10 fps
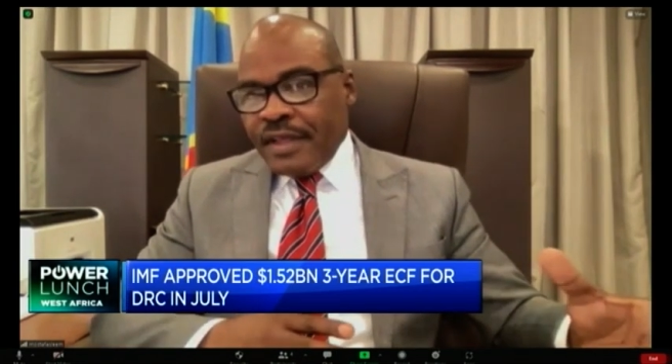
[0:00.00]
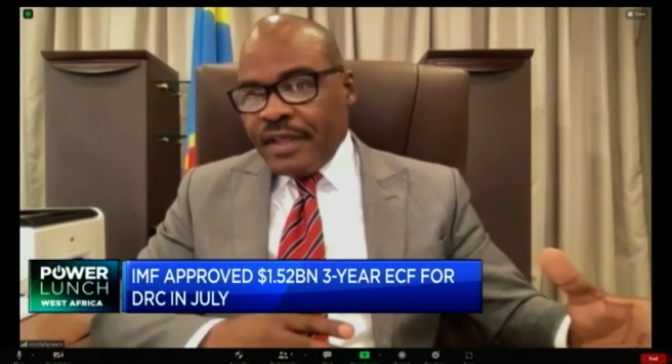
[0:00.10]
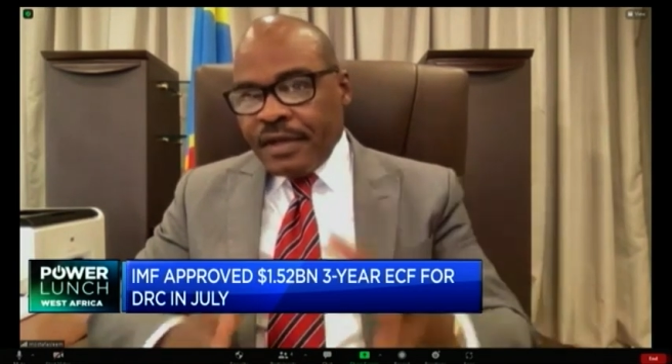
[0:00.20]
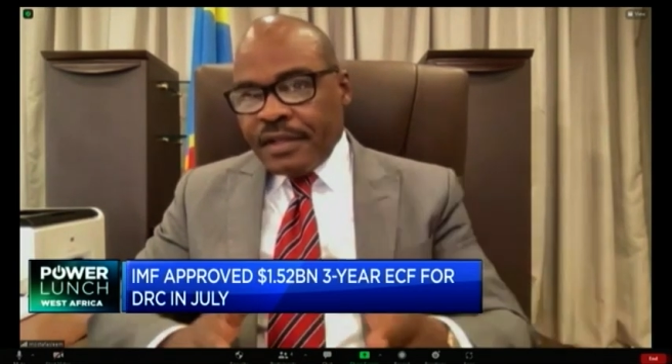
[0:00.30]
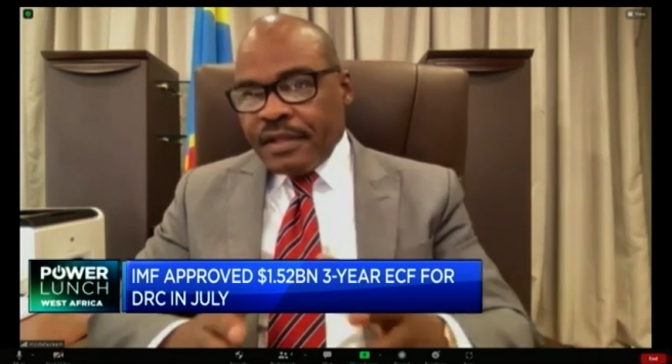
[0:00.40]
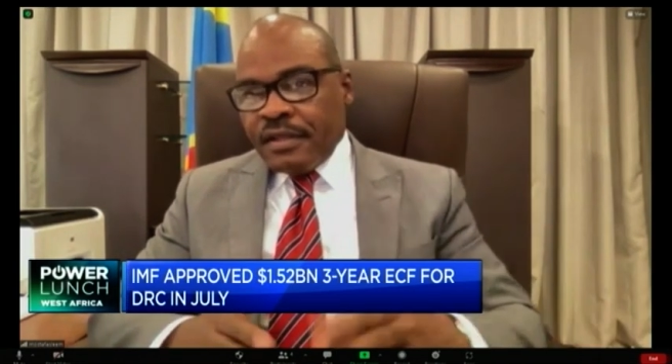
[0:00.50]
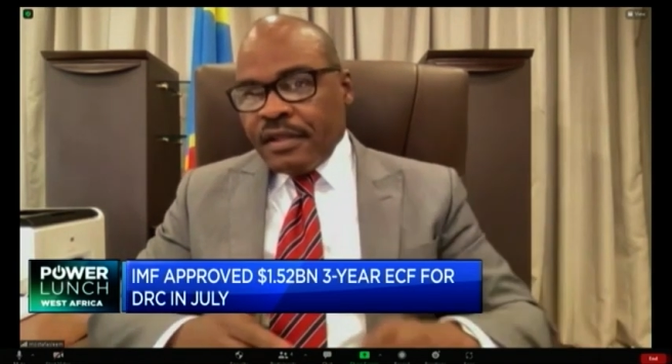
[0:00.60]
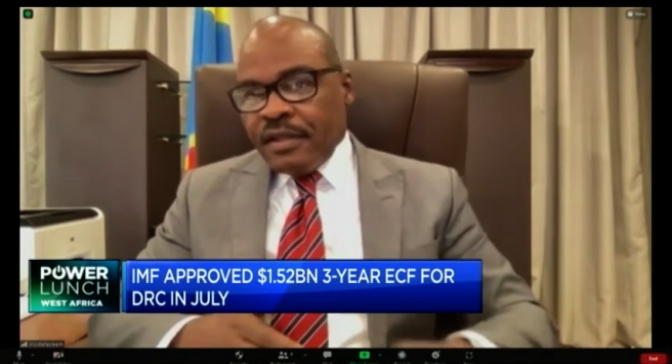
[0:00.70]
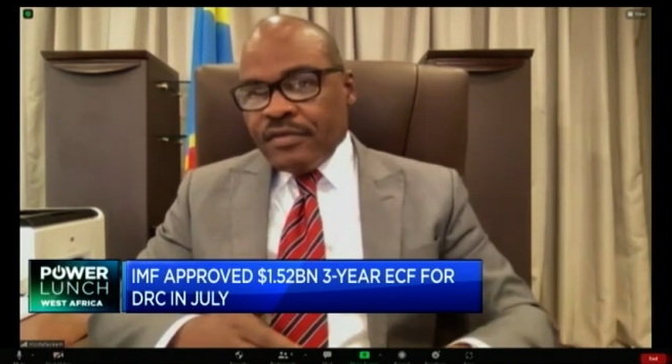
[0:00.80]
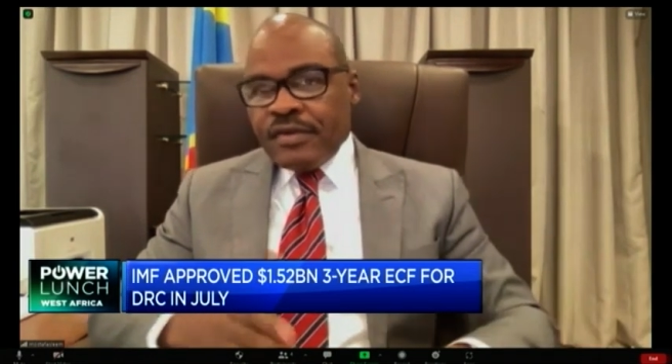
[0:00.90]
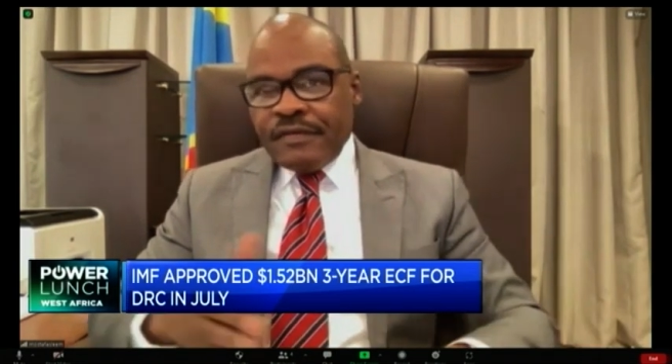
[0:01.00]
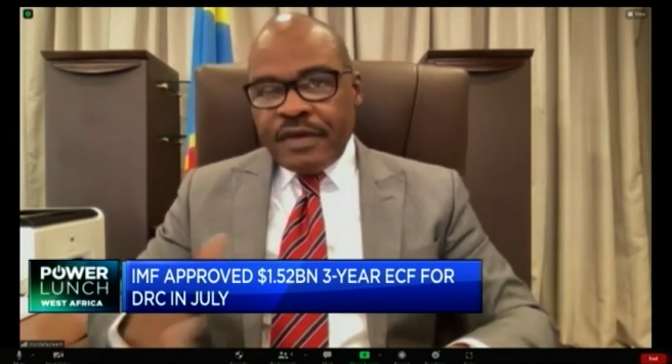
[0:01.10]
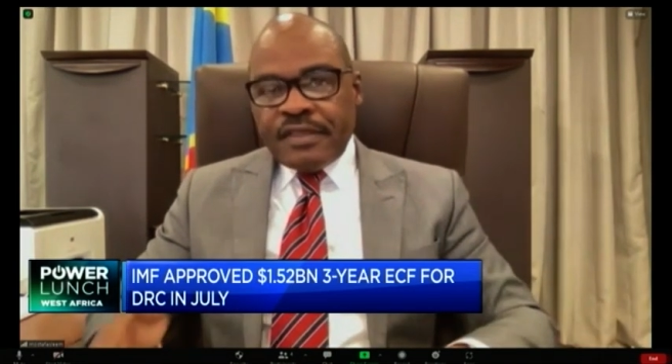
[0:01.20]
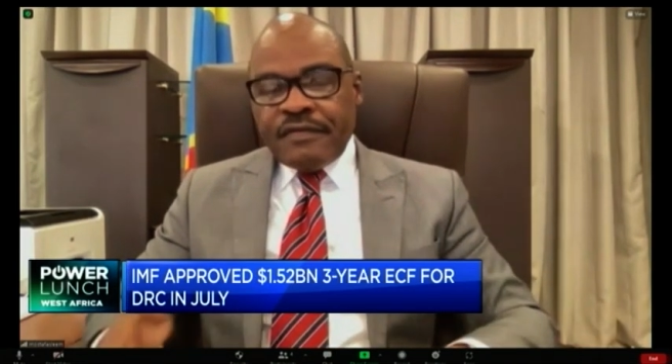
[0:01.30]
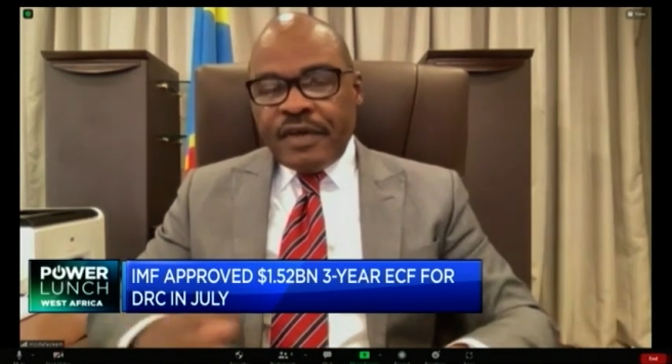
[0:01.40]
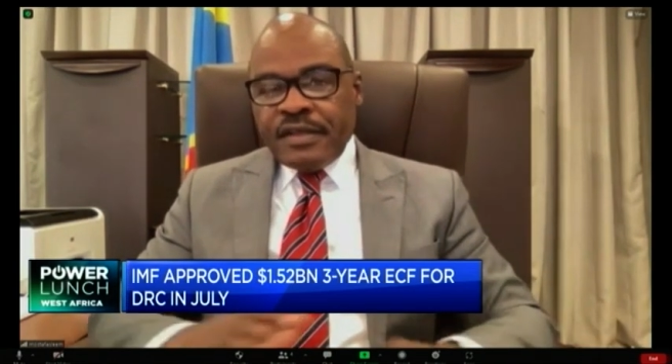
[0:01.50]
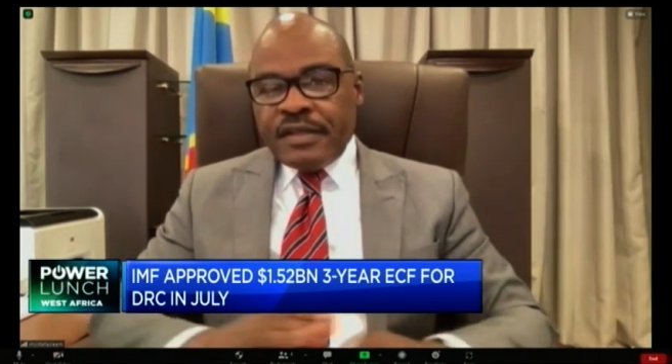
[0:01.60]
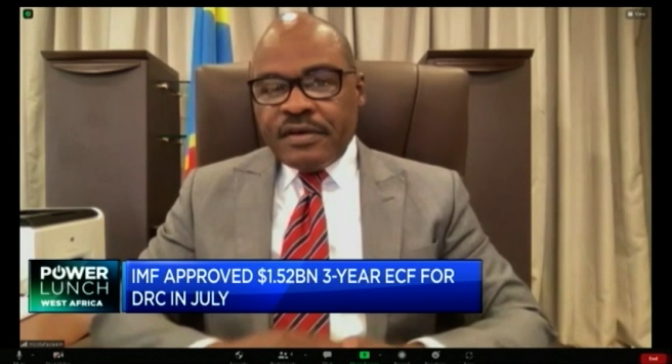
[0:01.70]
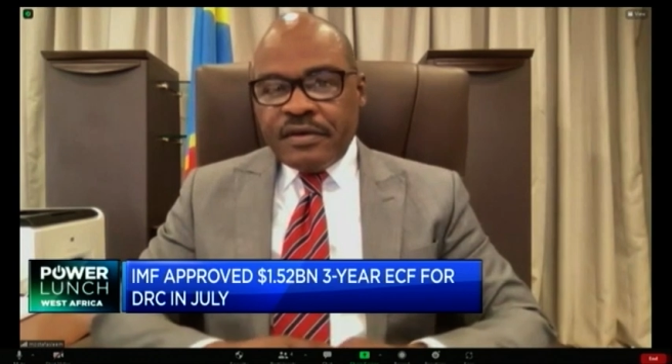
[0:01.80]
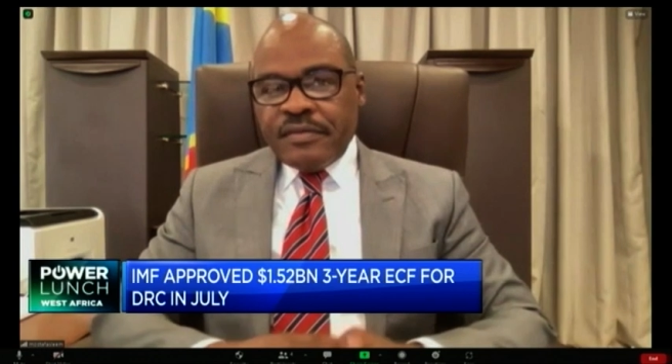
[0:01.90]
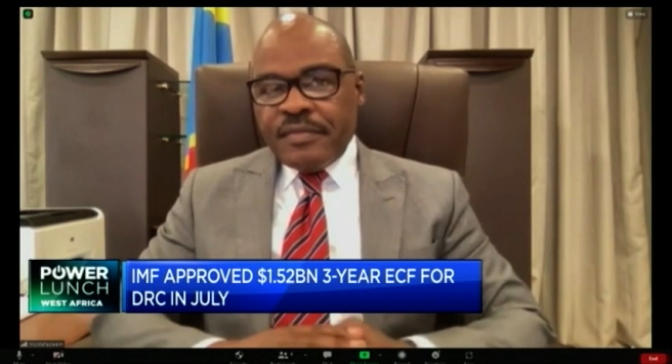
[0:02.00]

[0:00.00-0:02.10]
committed to diversify the economy.